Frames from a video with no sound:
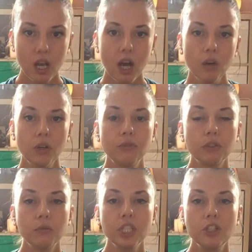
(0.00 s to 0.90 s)
However,
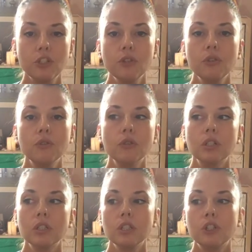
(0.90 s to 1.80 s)
we do
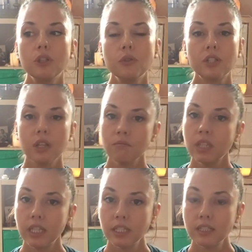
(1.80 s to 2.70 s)
some
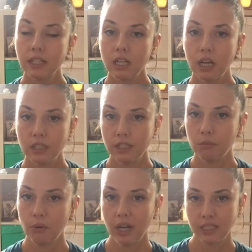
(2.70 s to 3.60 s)
things in asana
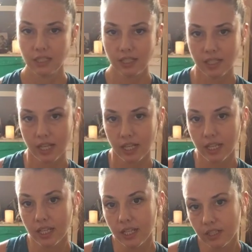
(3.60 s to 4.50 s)
practice that
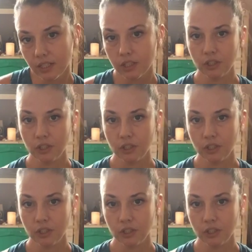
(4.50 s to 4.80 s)
hint